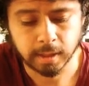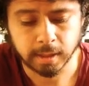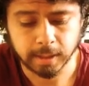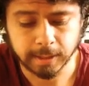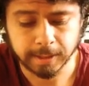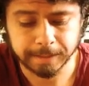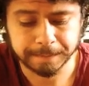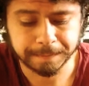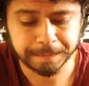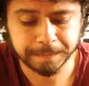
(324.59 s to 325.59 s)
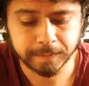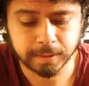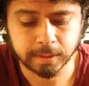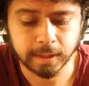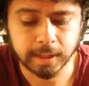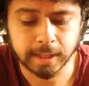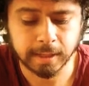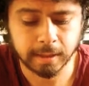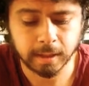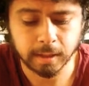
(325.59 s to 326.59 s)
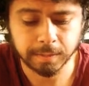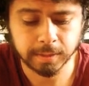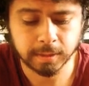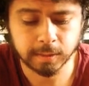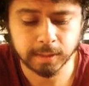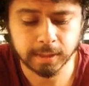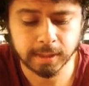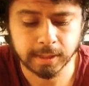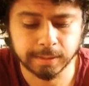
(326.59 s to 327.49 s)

So yeah, I think I'll be doing